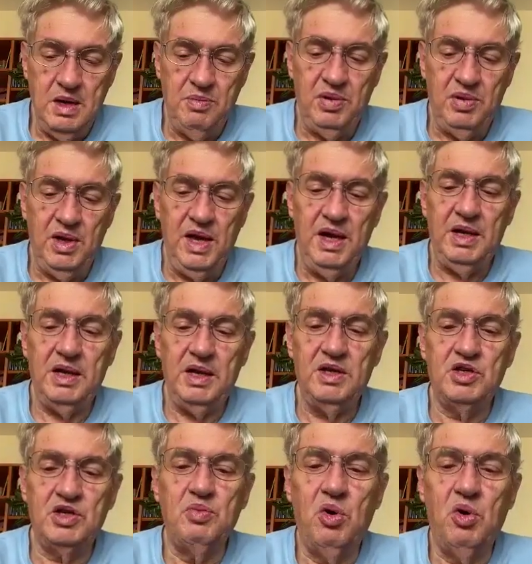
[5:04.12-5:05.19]
apply it
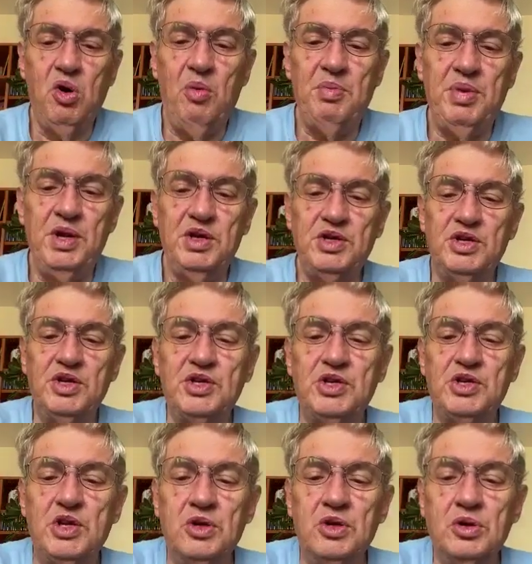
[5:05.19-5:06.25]
in small pinches
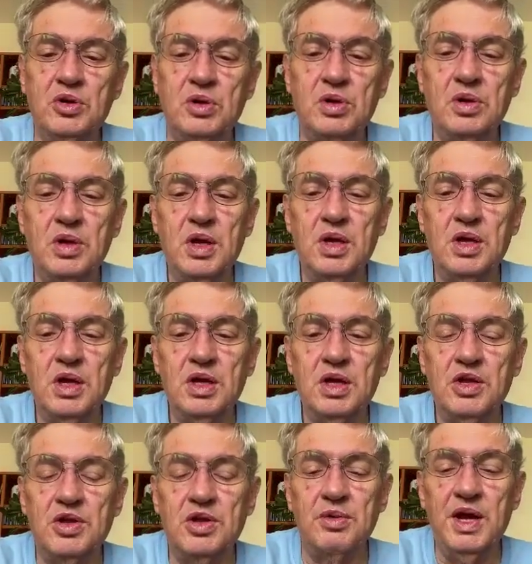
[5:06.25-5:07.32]
to the
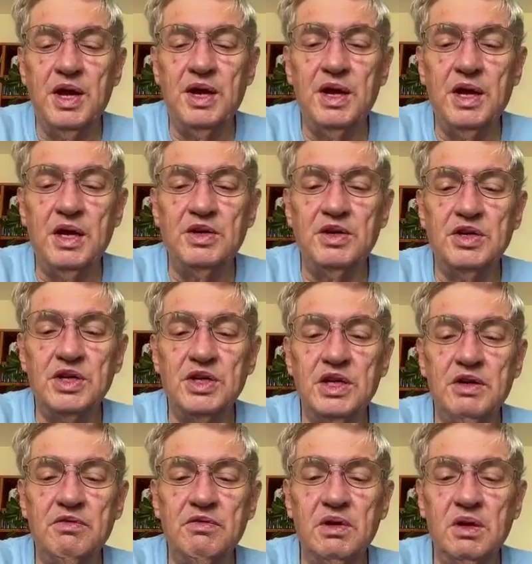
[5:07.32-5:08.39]
thread and just
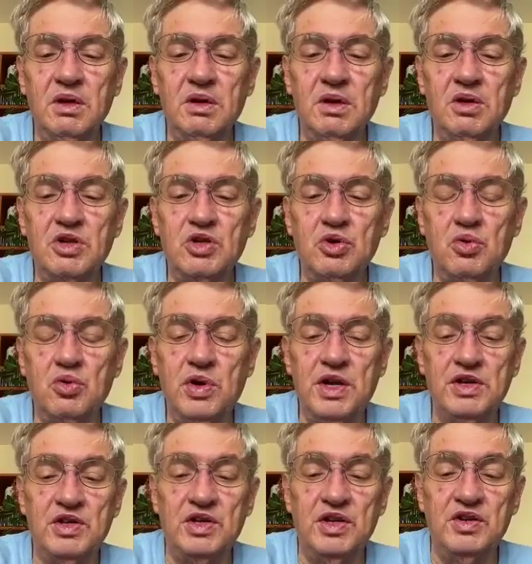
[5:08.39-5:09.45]
give it a little
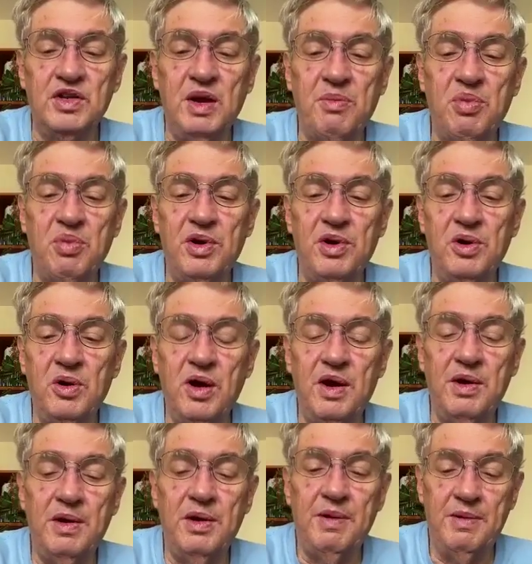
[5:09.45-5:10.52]
twist as I put it
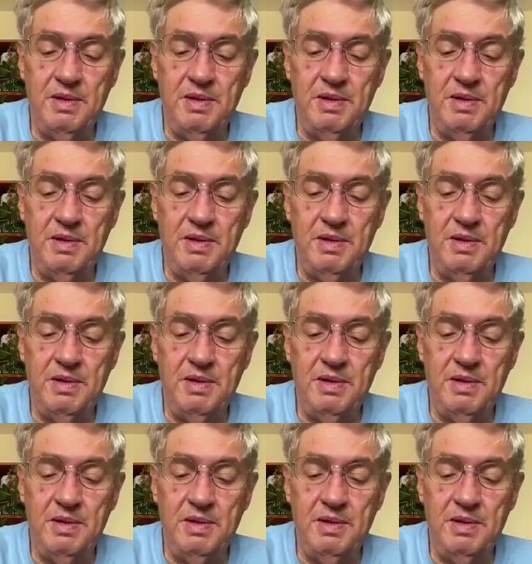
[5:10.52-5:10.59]
on.